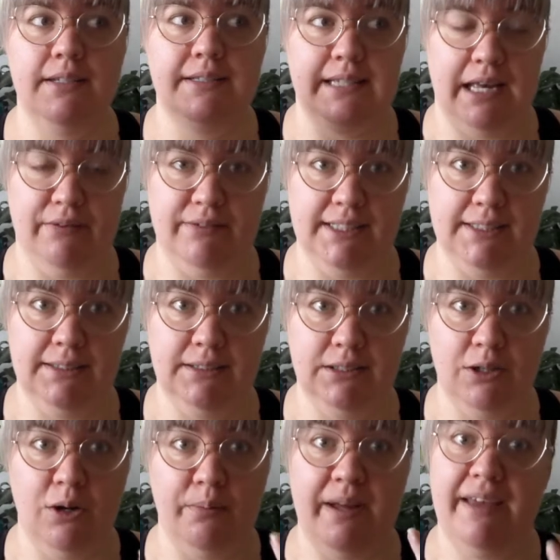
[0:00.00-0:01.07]
safer
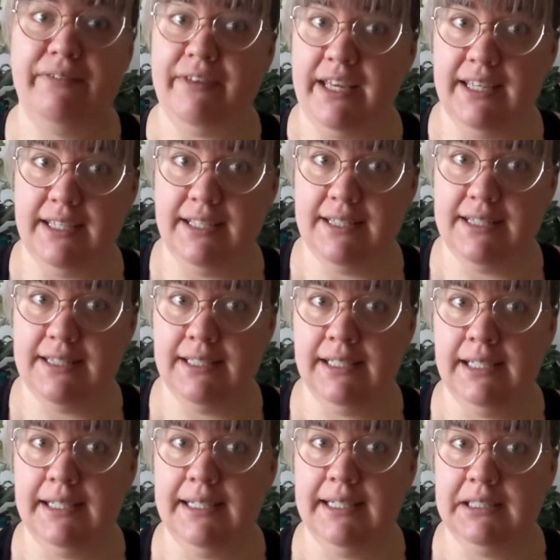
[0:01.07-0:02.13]
on my fingers.
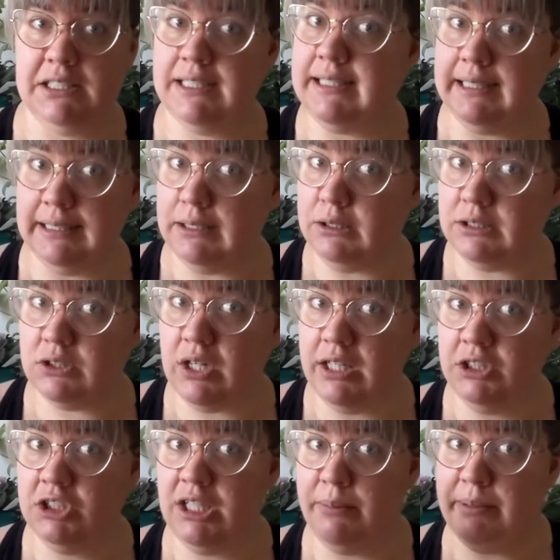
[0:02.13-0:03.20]
Just a little
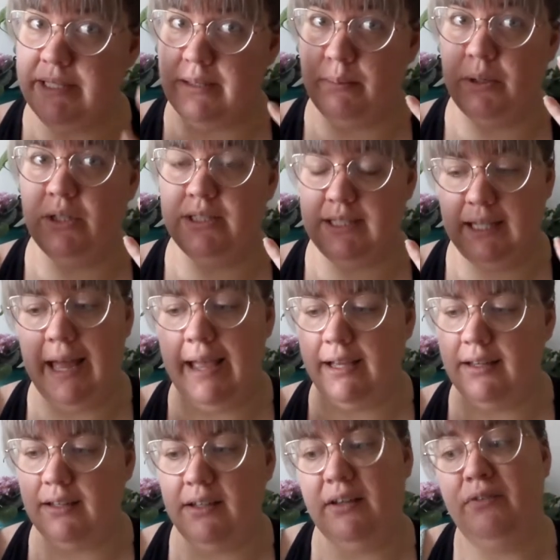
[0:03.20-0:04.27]
scratched up as opposed to
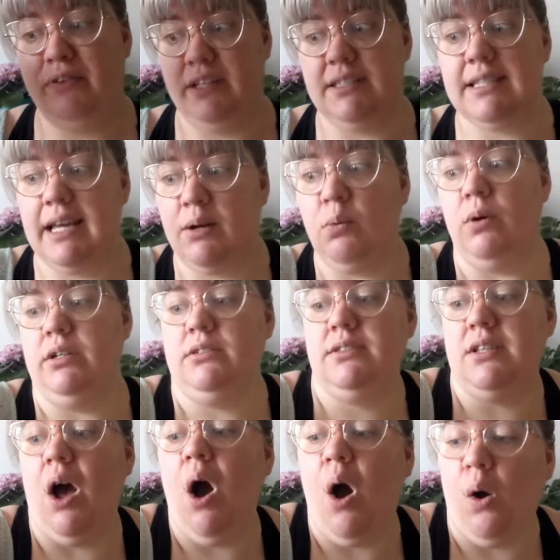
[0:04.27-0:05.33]
like, feels like
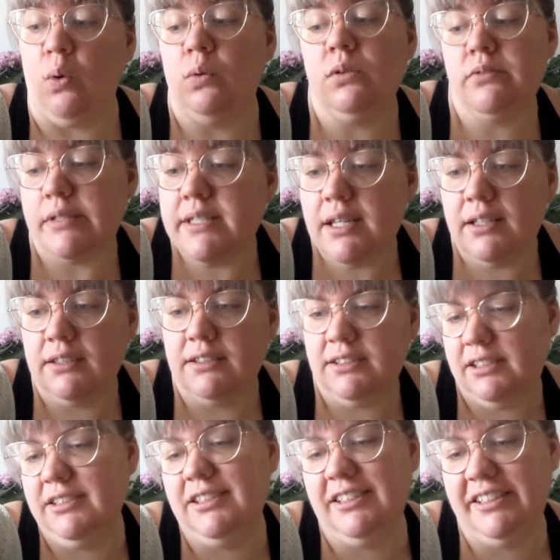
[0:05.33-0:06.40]
what's holes.
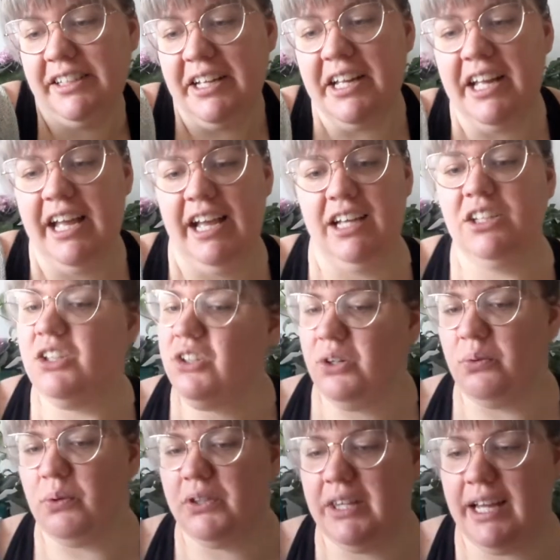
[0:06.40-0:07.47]
And you
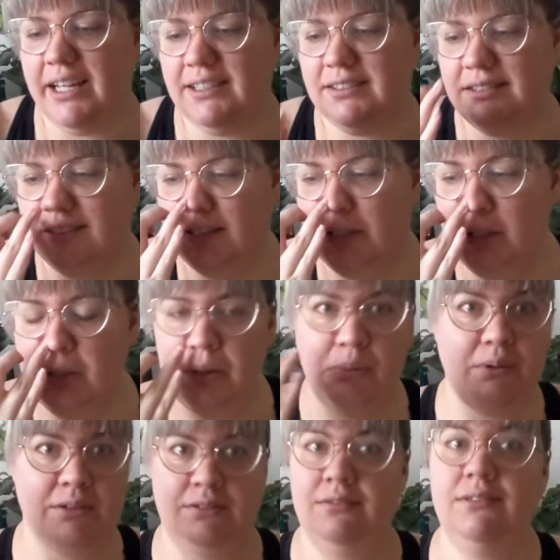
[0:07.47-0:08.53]
don't want that. You don't
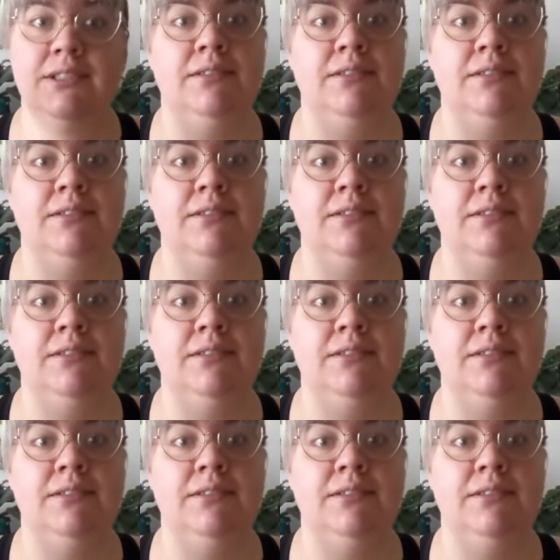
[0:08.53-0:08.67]
want